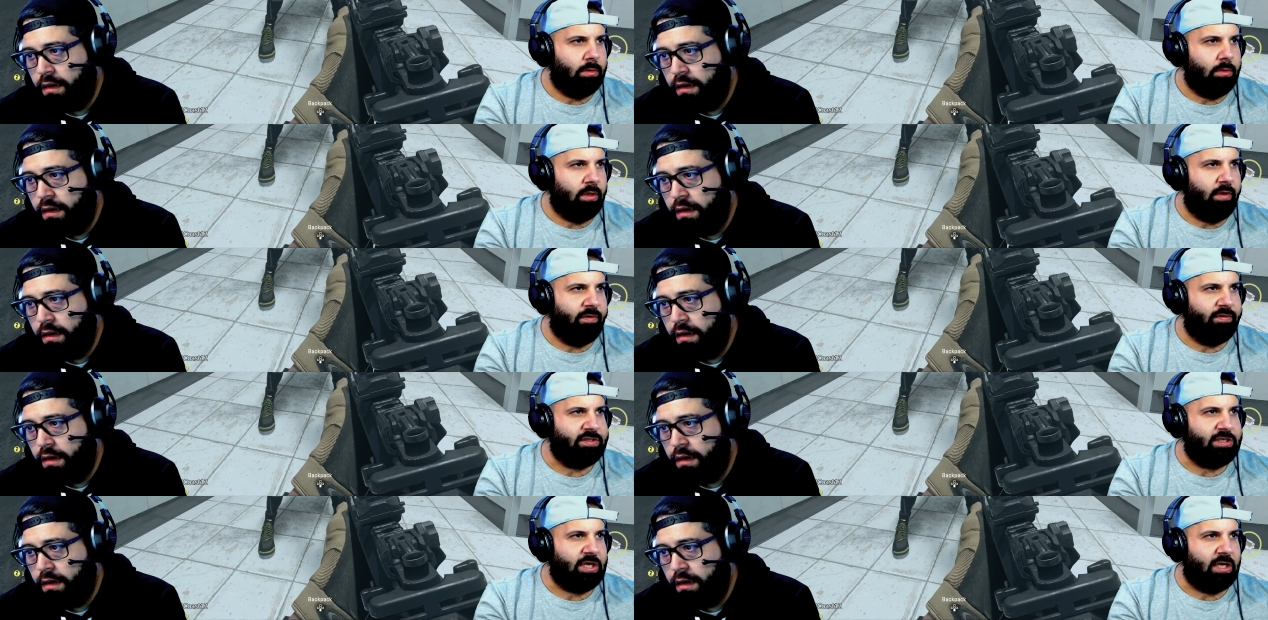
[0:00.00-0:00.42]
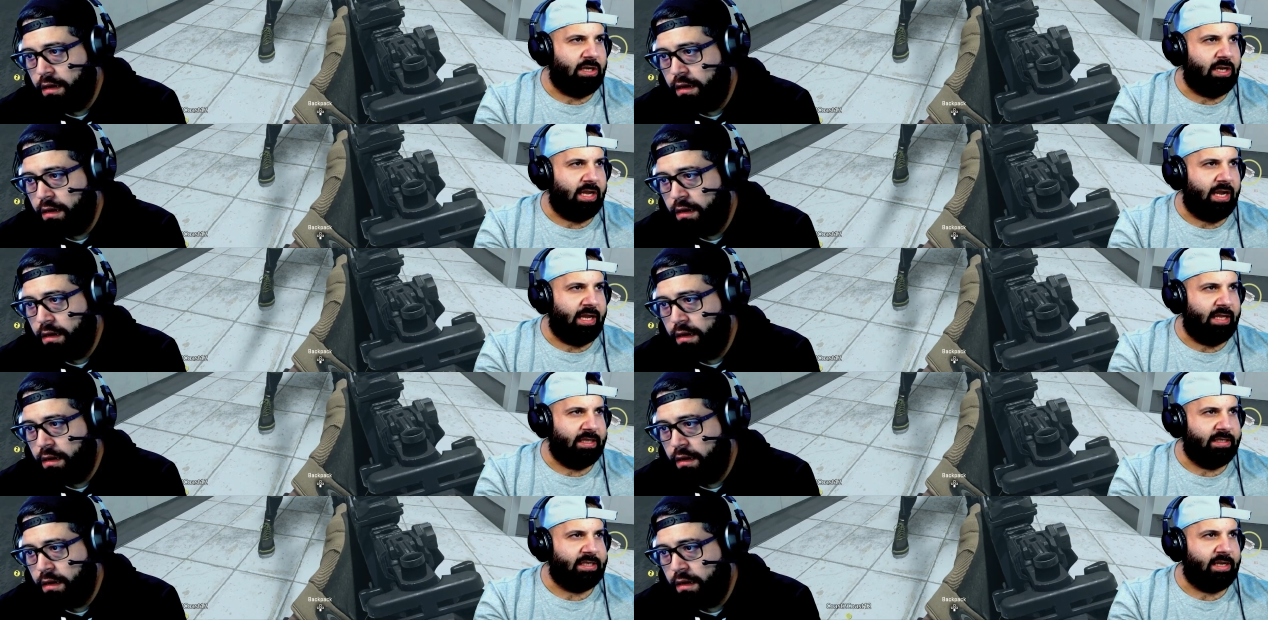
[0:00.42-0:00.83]
Speaker 1: It's
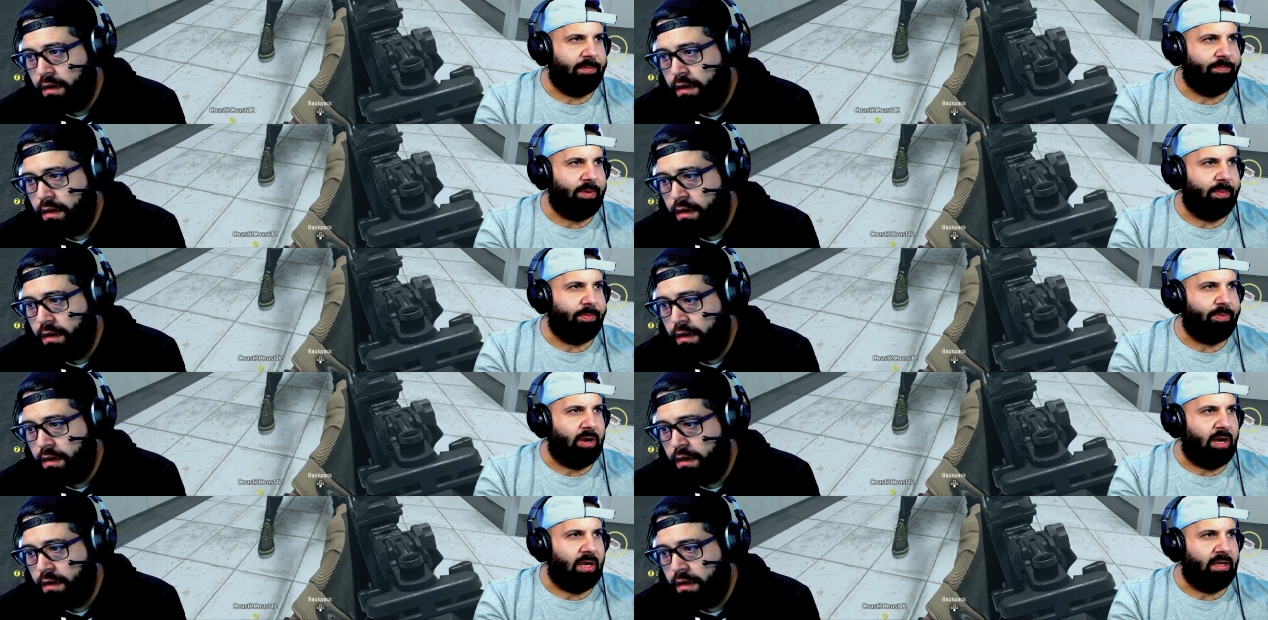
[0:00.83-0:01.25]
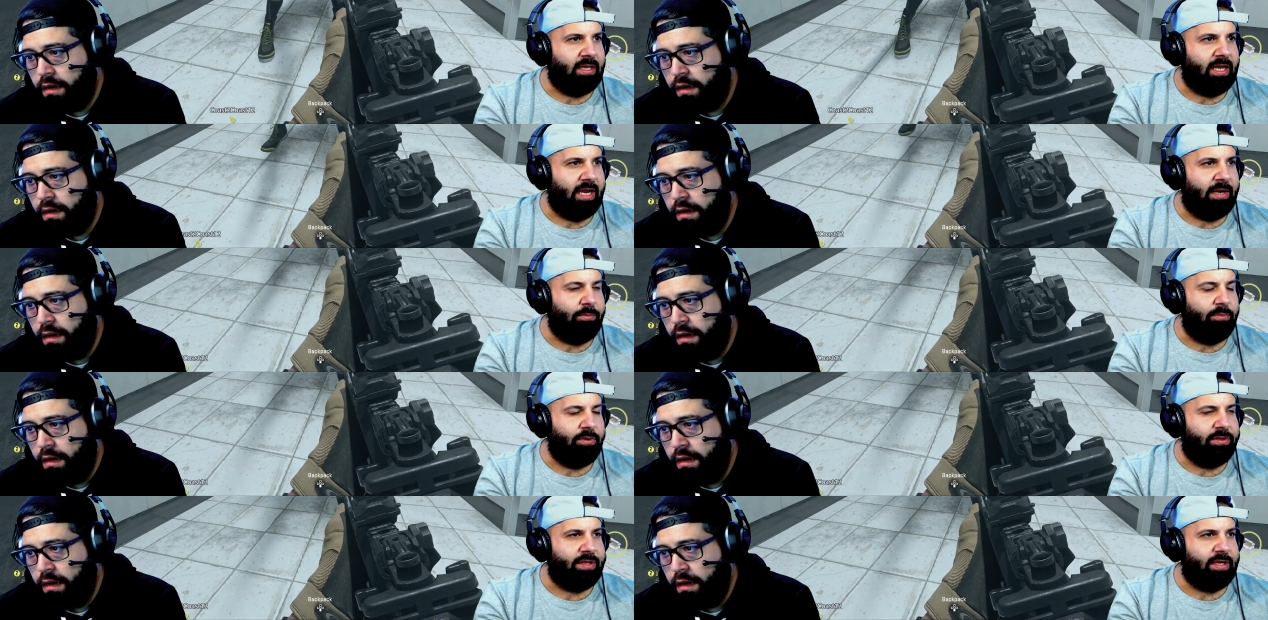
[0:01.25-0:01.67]
online. Is there people
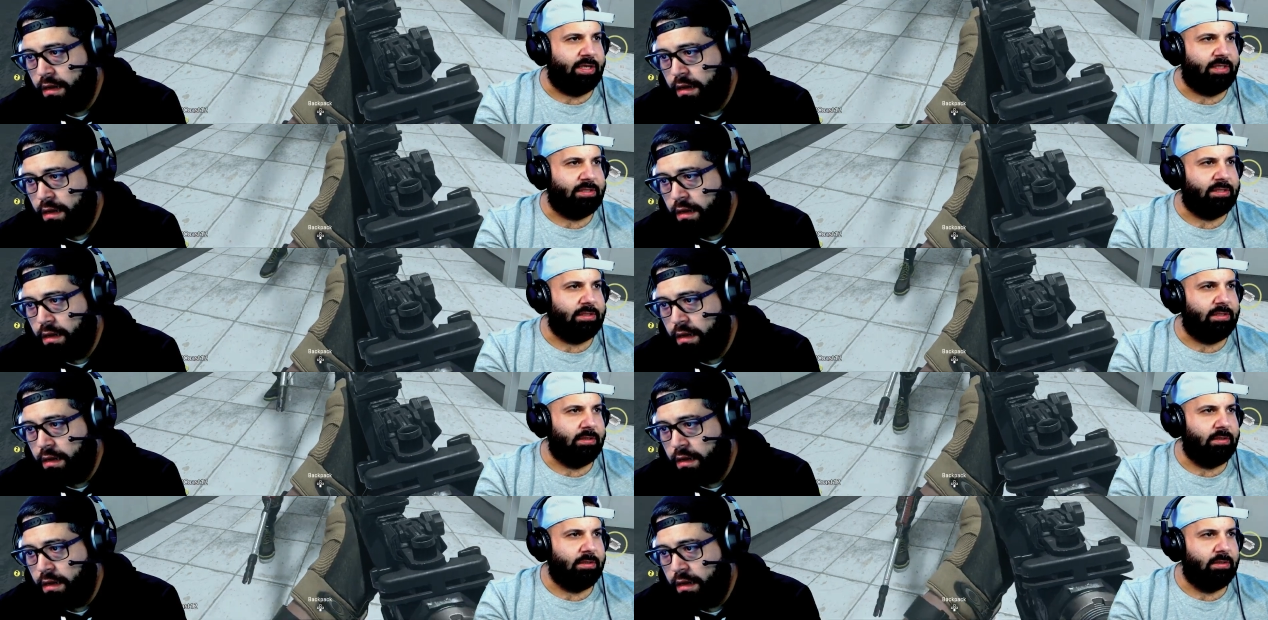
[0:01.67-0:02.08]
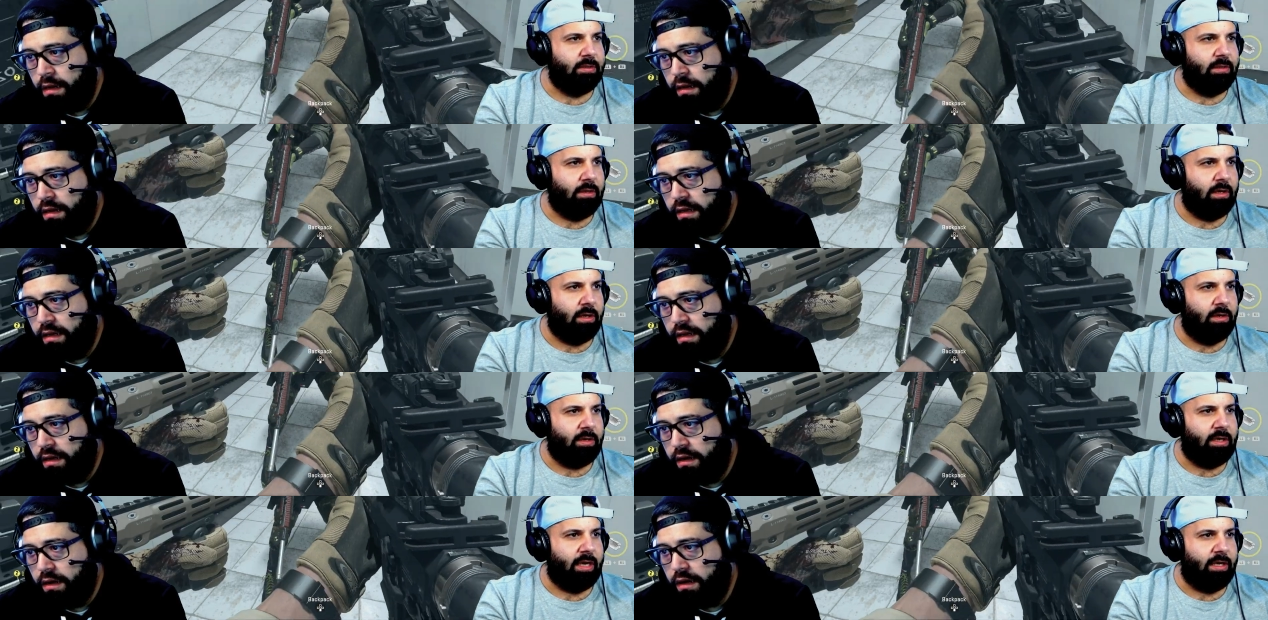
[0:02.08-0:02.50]
online with us?
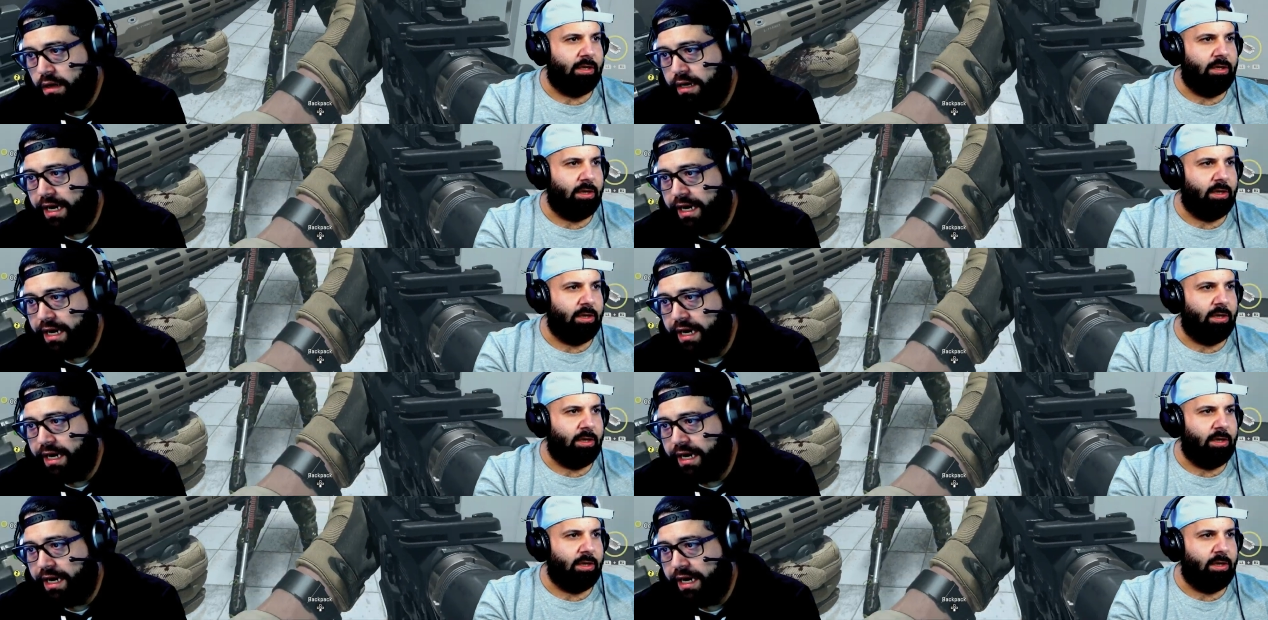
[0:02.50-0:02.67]
Okay, okay